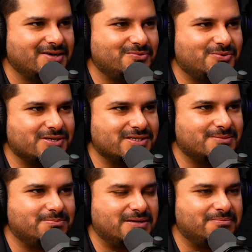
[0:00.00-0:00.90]

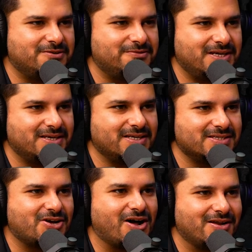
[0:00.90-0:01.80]
was in between
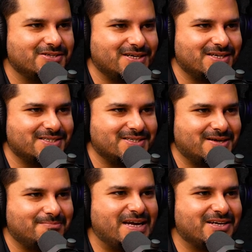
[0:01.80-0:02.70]
his college and his
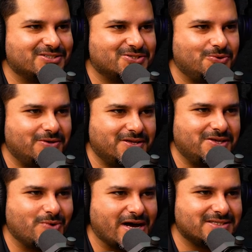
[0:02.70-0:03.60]
uh, medical school in the
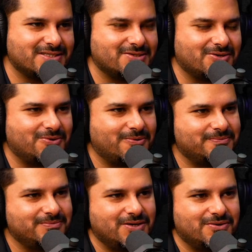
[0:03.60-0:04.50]
U.S. So
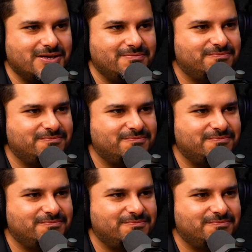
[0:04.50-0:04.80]
you know he